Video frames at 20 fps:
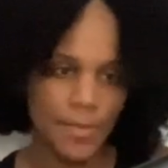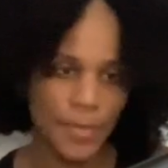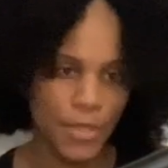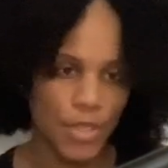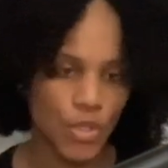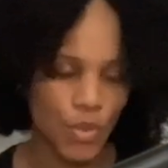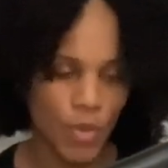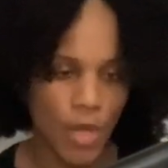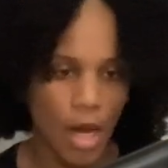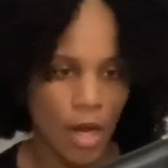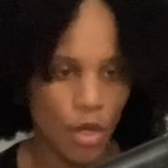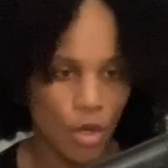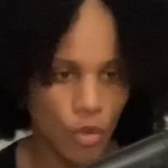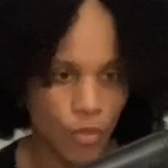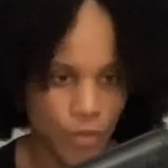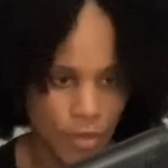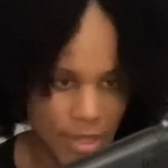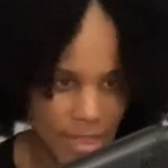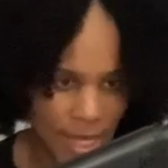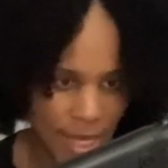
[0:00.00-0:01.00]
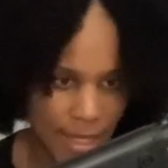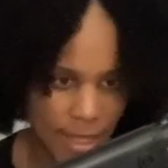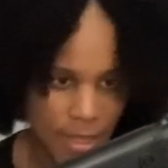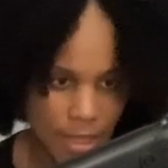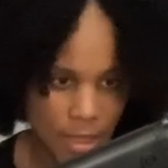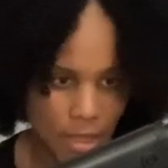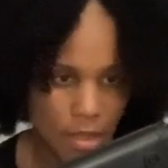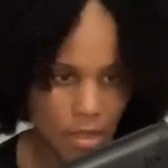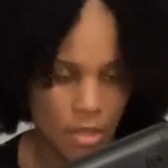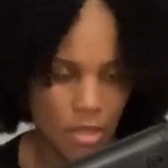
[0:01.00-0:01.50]
but do not over tighten.
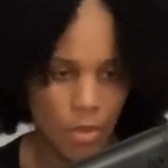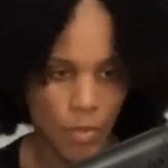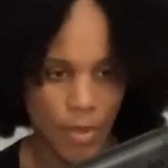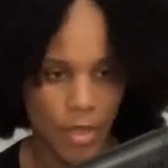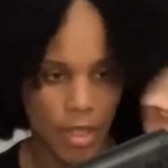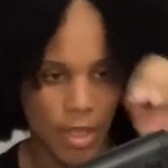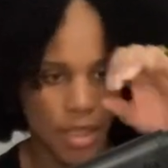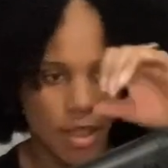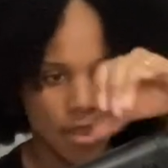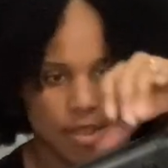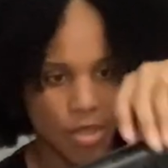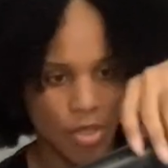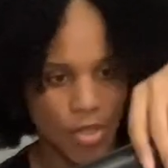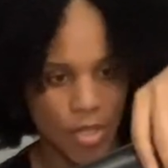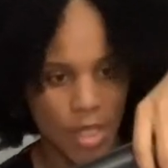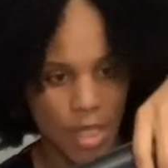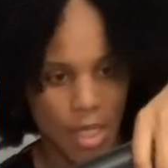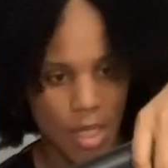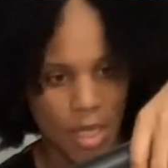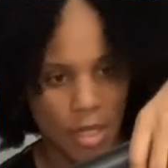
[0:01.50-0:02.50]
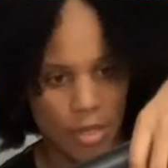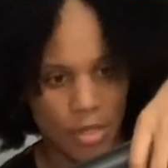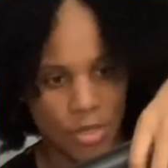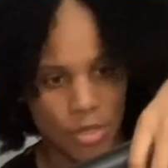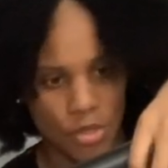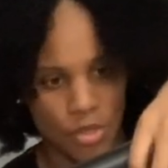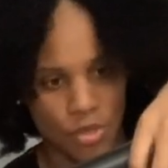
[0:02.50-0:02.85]
So we're going to insert it here and